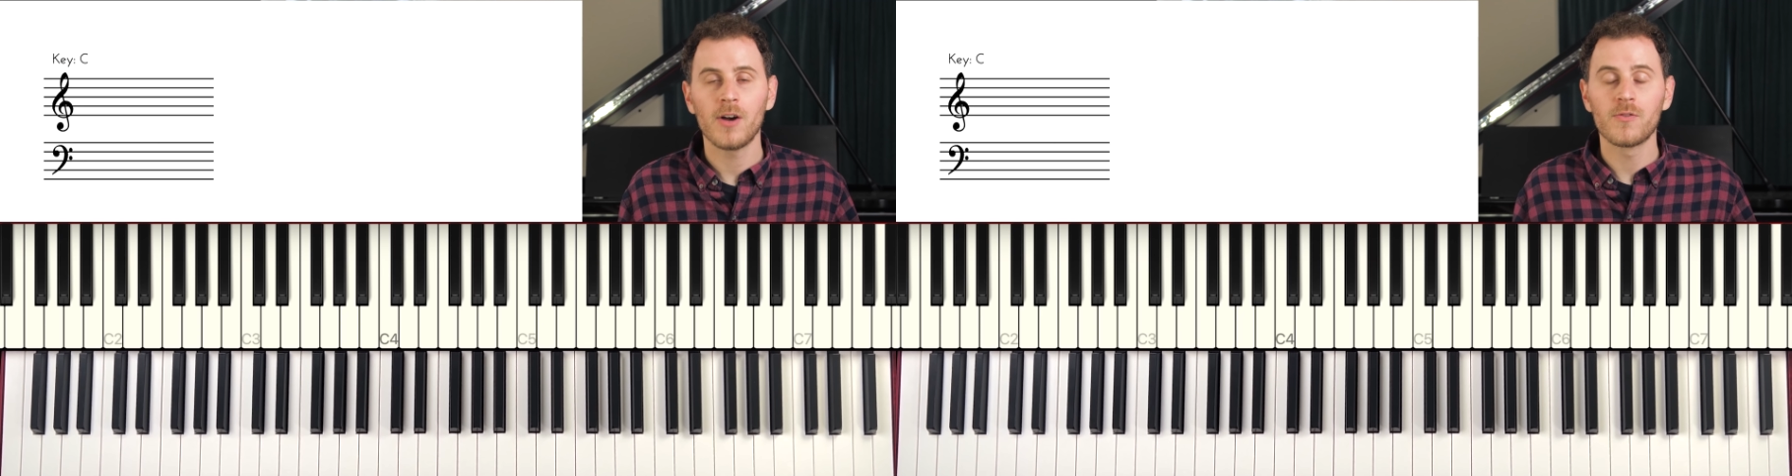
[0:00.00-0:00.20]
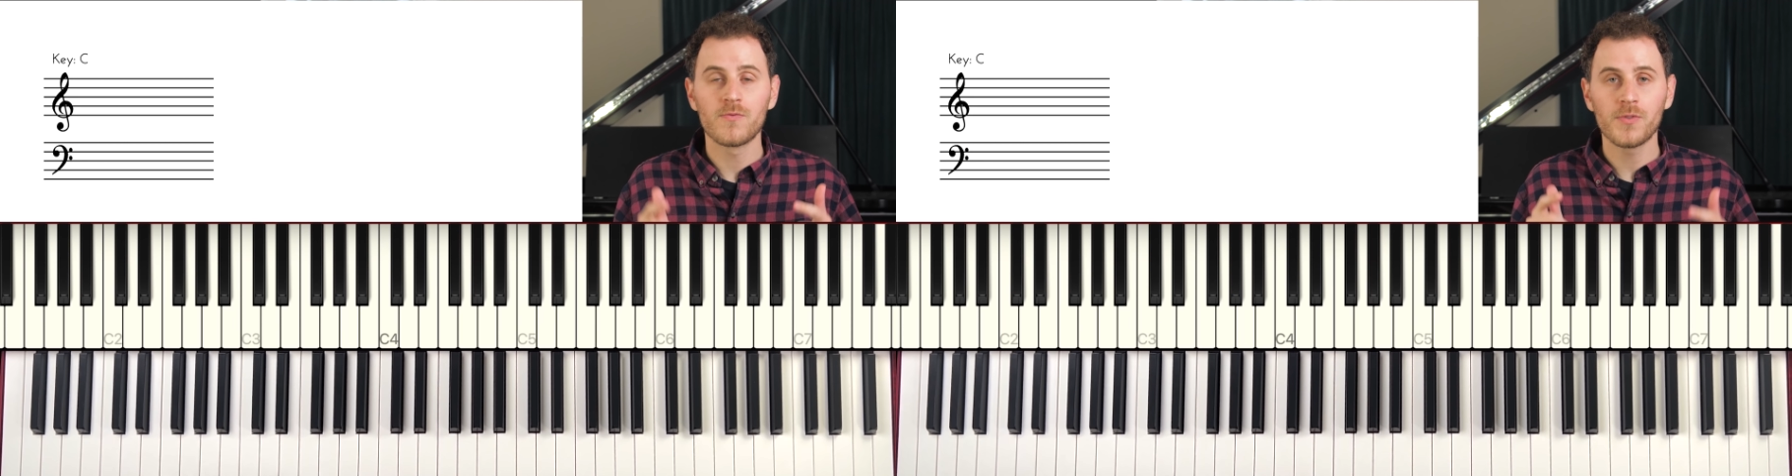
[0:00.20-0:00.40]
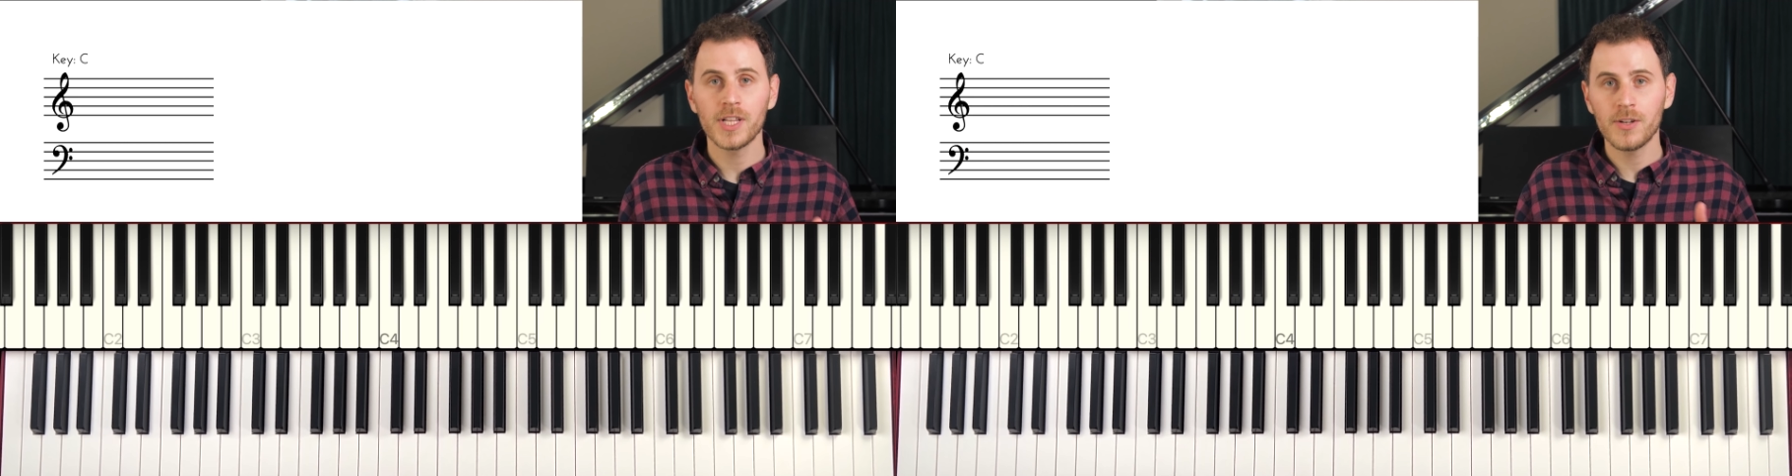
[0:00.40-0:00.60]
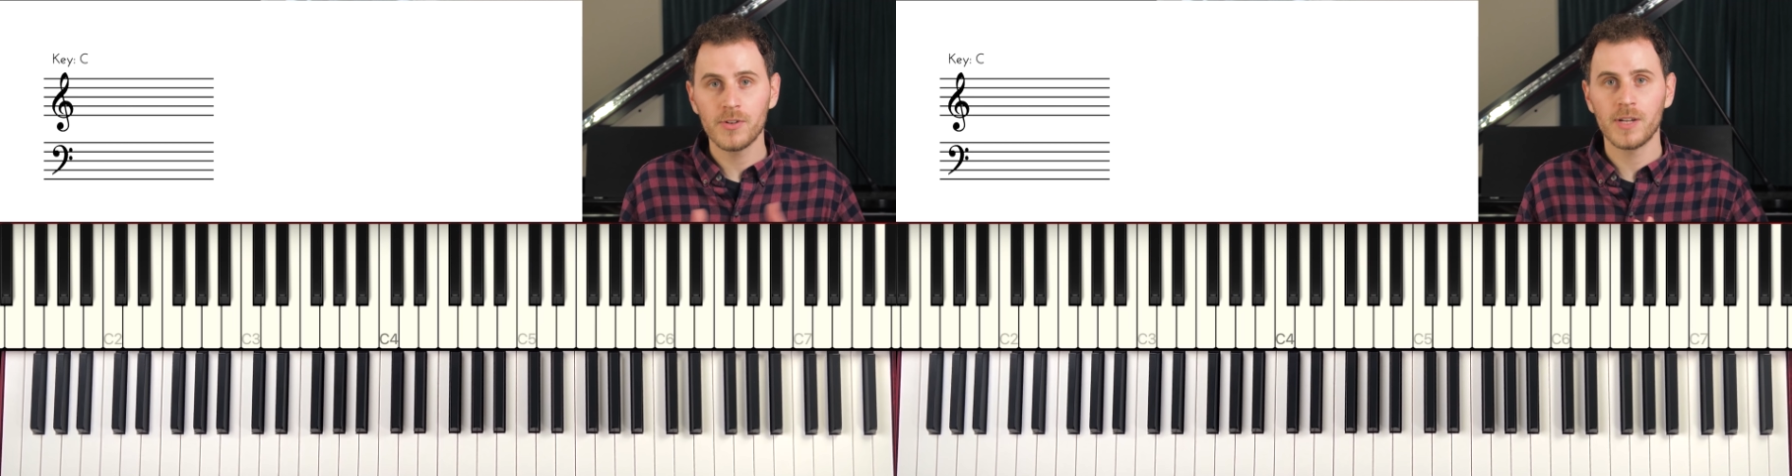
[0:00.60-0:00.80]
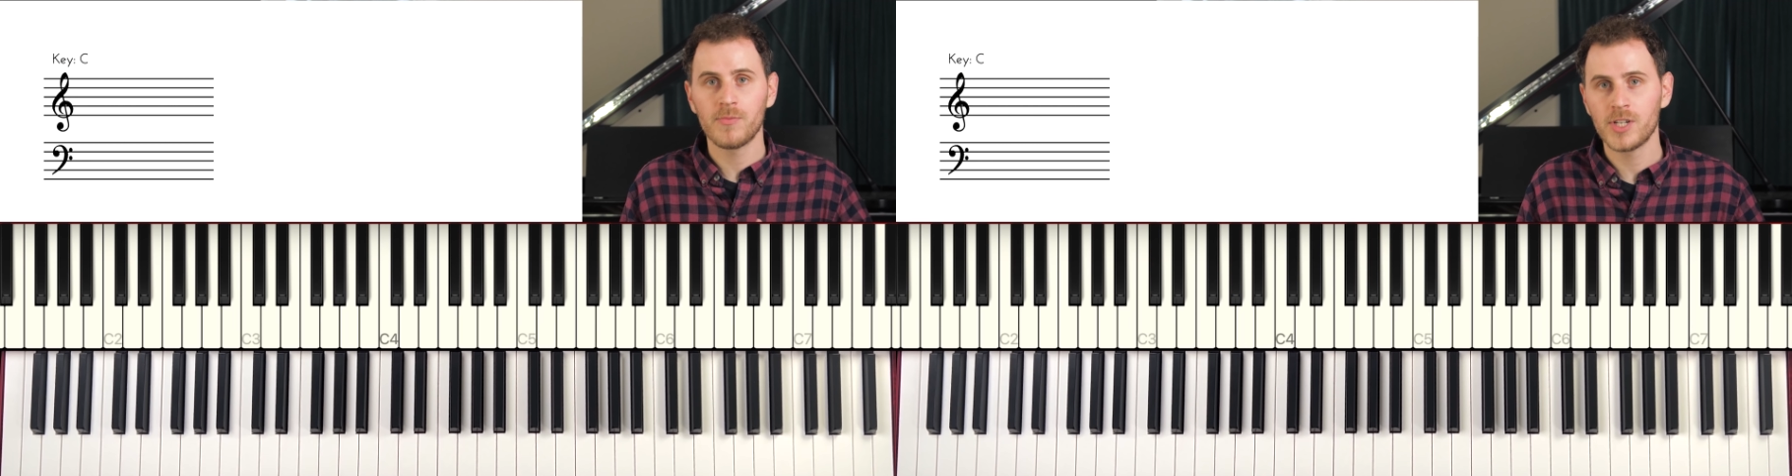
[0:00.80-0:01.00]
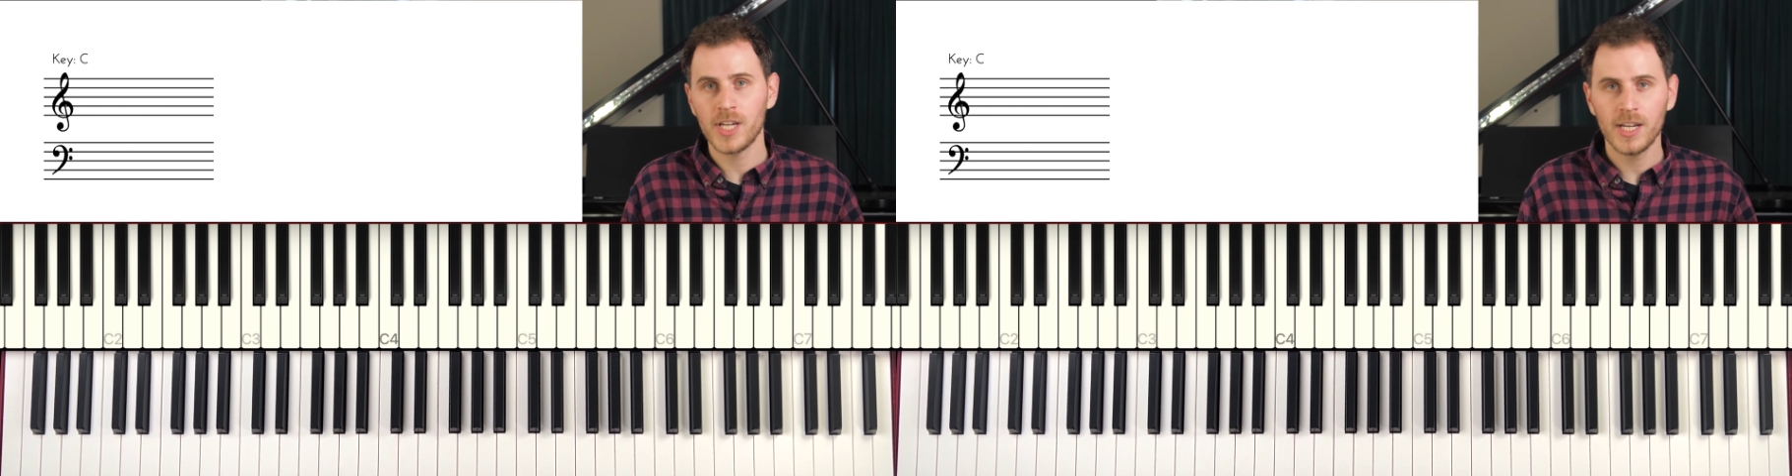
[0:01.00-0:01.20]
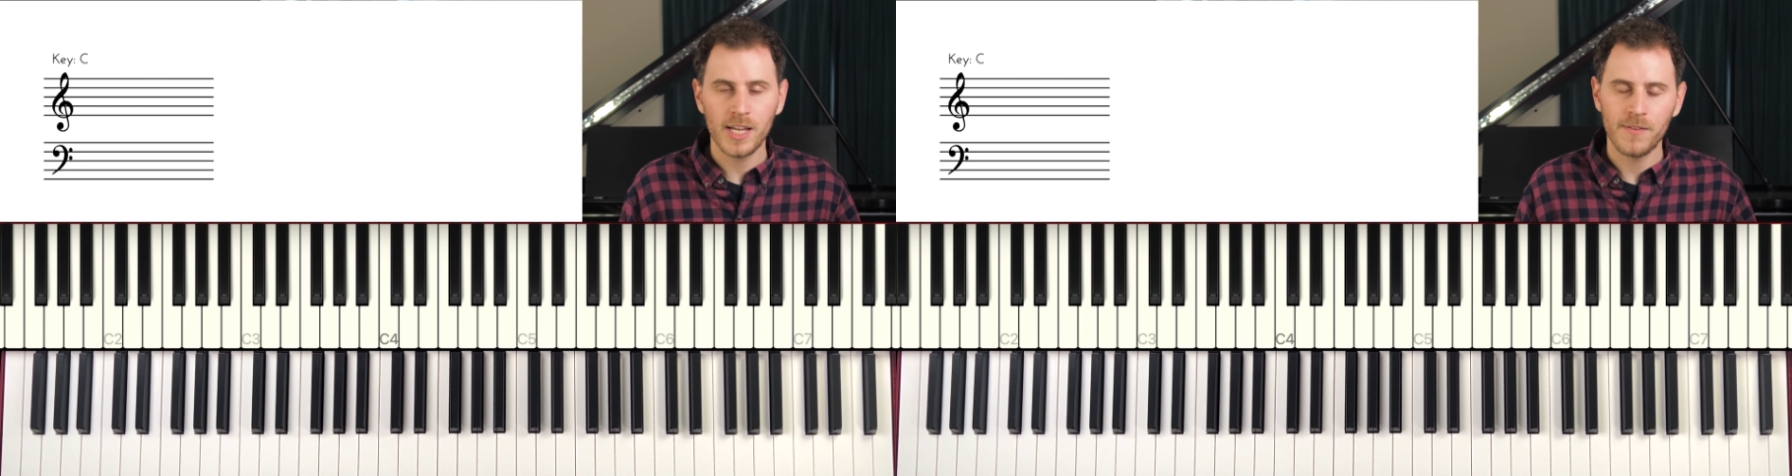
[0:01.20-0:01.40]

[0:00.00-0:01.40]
I would really, really appreciate it